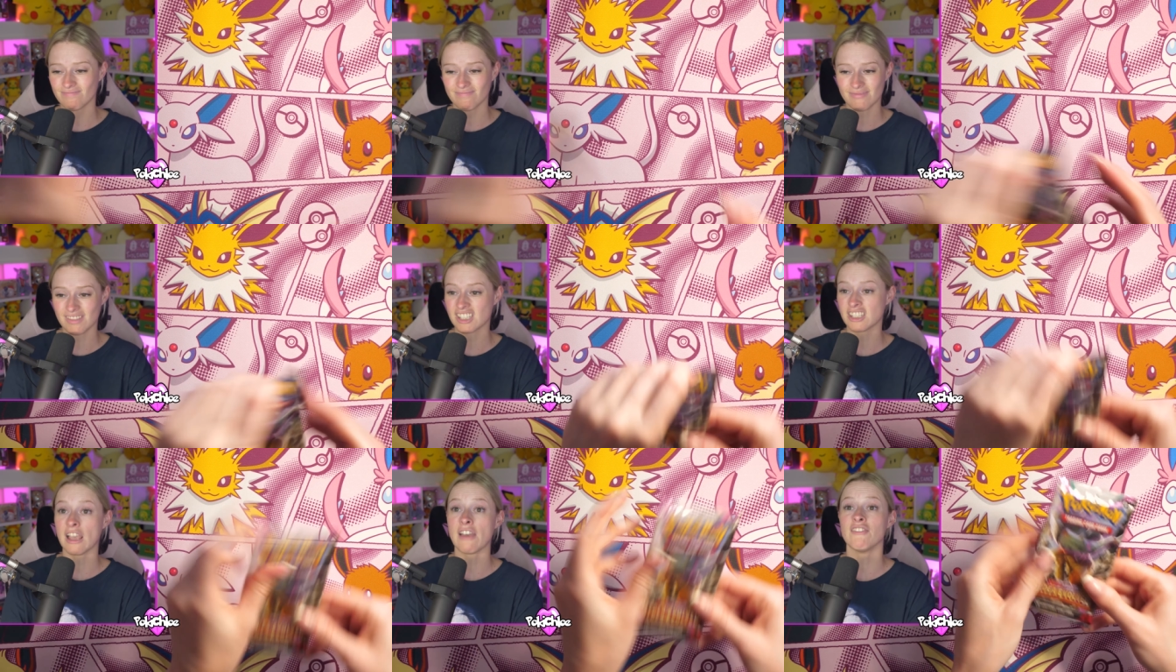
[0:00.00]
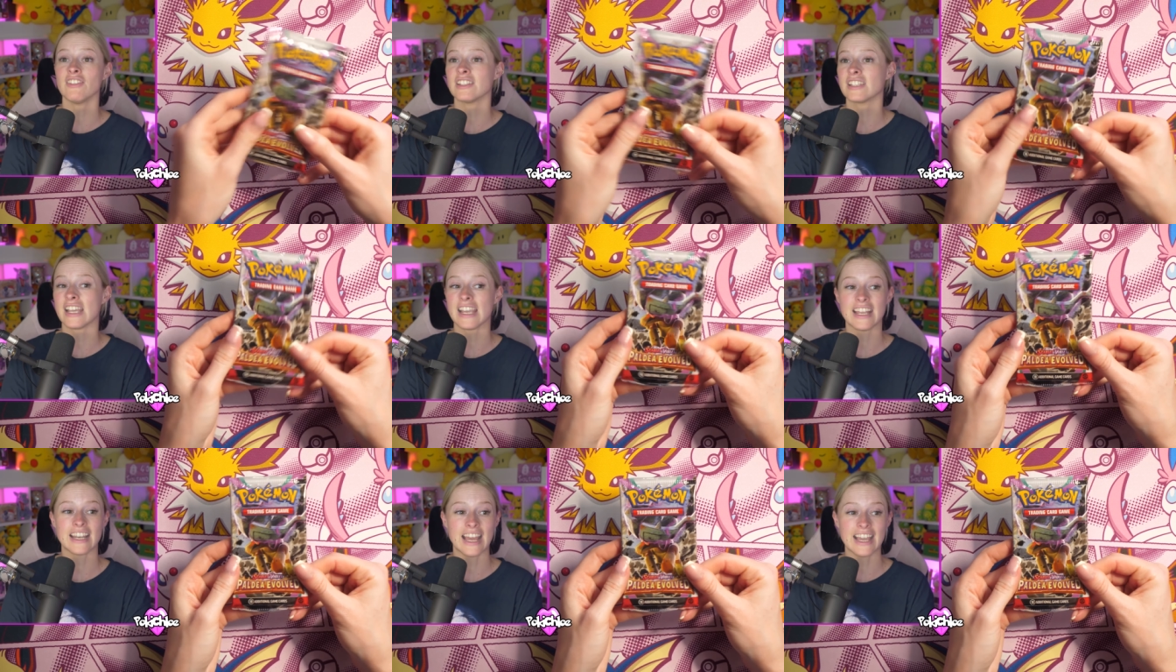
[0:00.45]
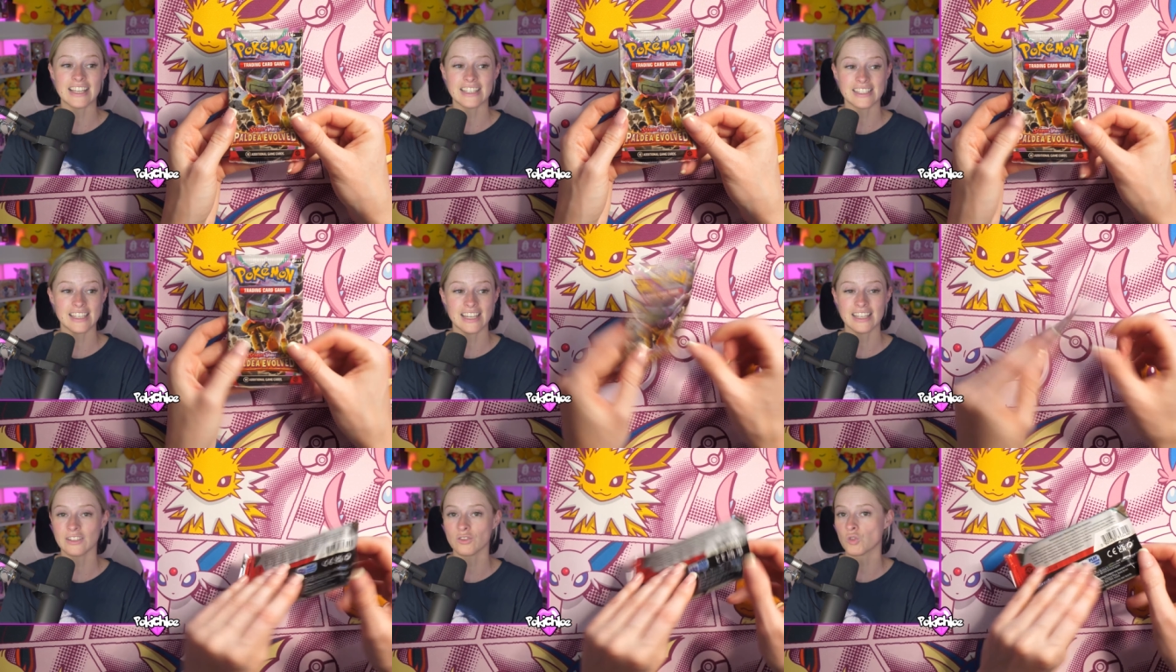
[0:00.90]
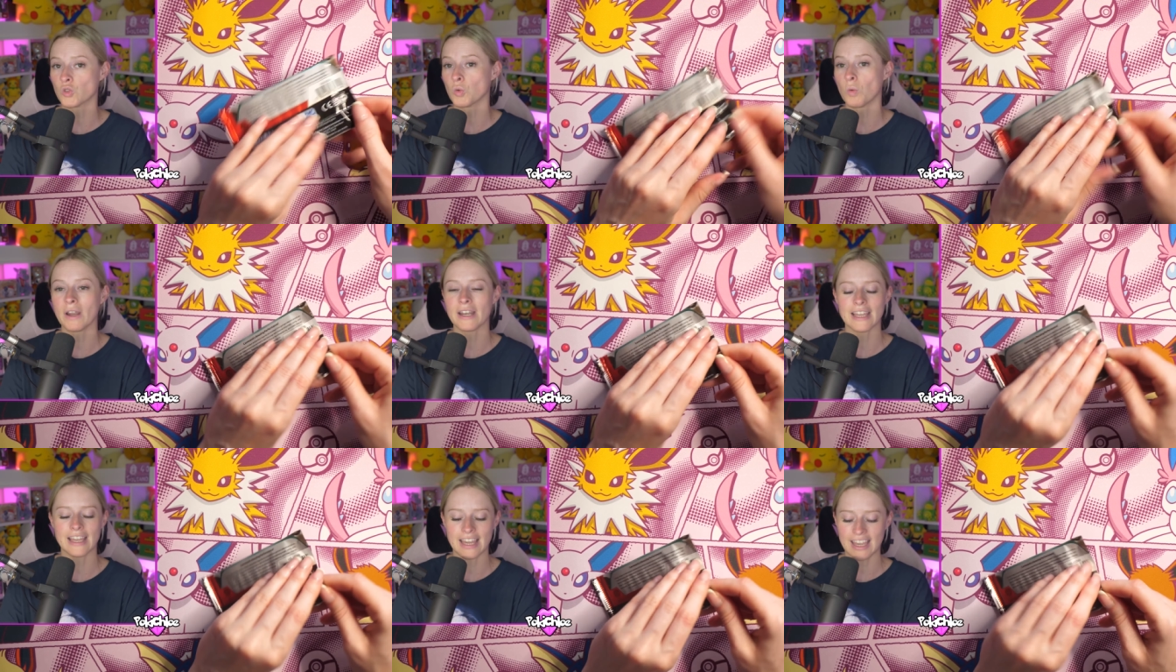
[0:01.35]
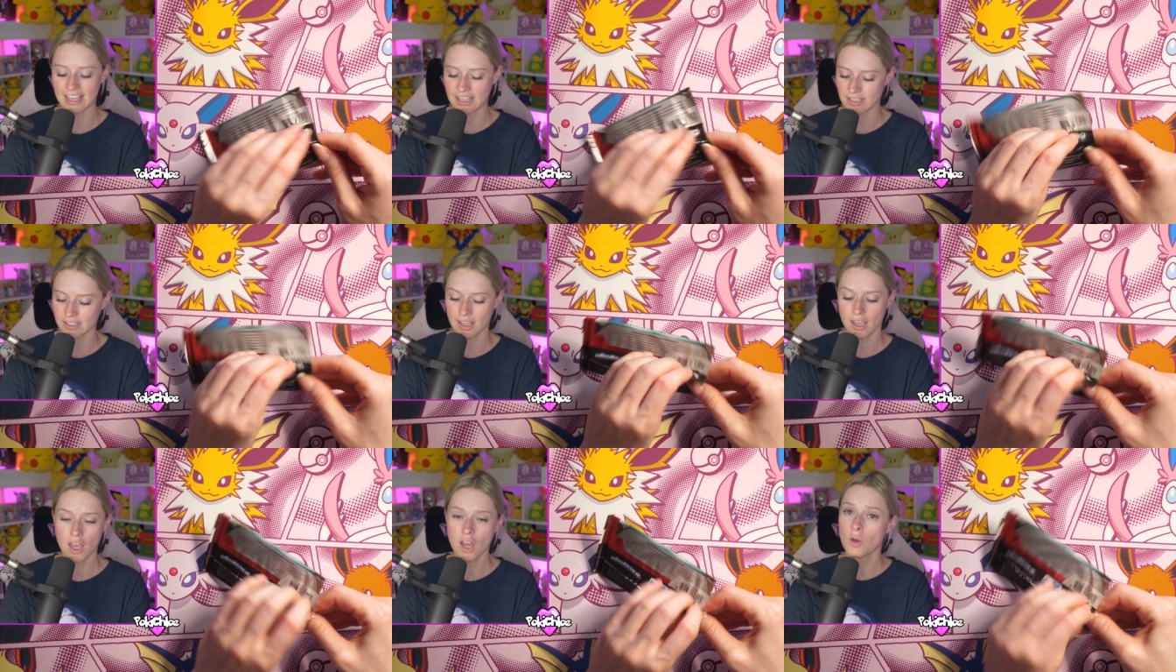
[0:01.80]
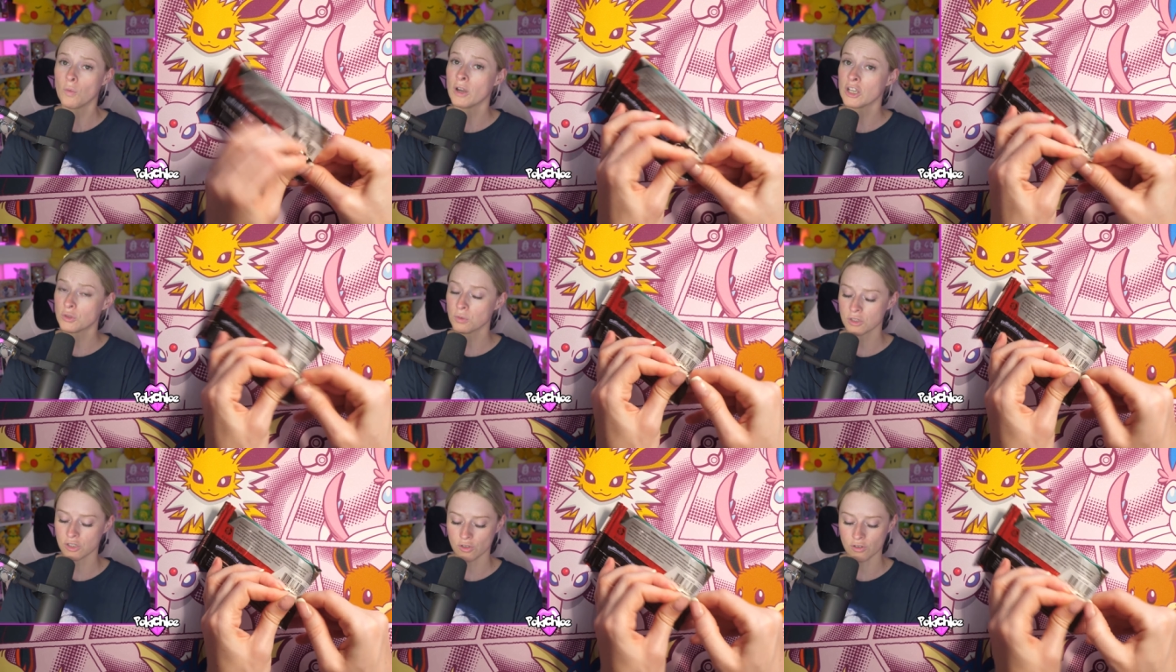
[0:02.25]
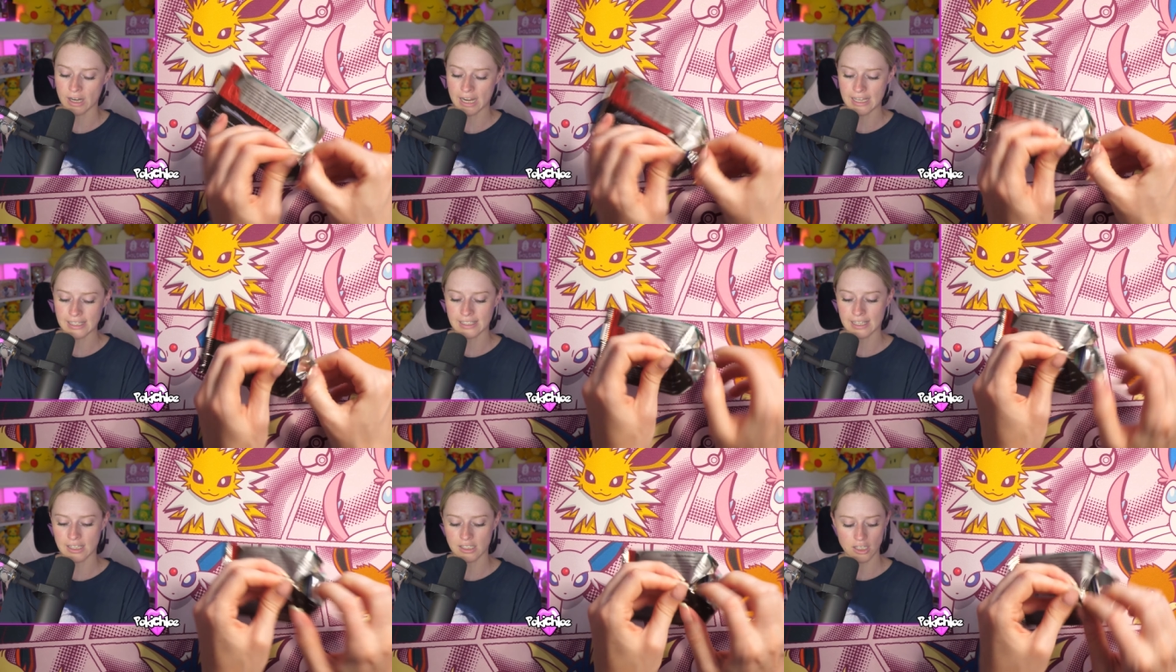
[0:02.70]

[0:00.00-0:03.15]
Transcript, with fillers: 17, 18, 20 hits, which was crazy.